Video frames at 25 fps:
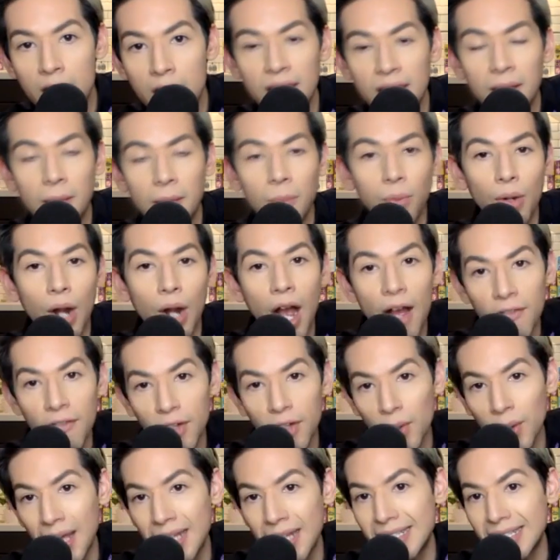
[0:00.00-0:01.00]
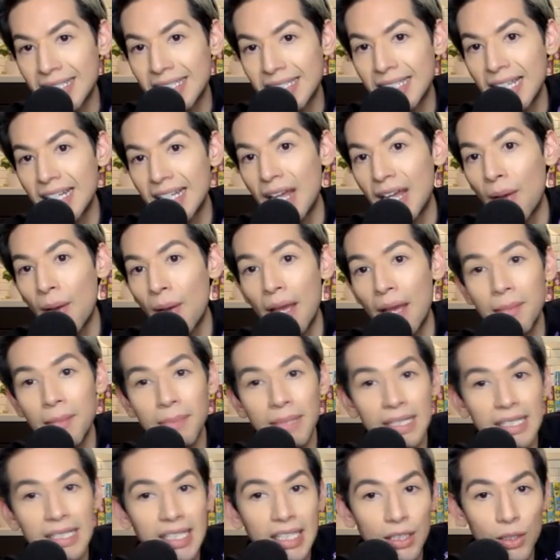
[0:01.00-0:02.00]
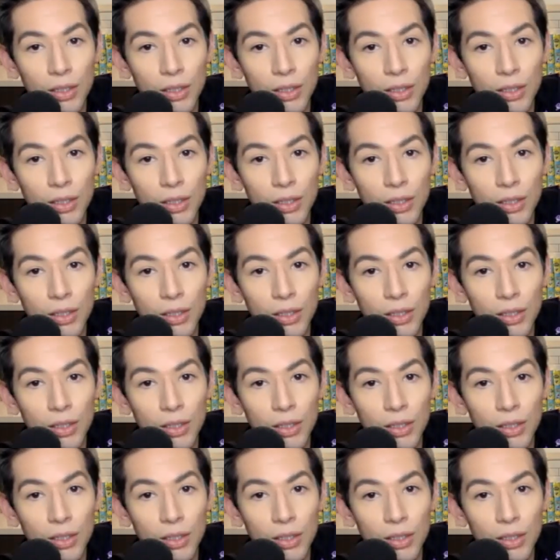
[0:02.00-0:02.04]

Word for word: And then Bravo had to send out NBC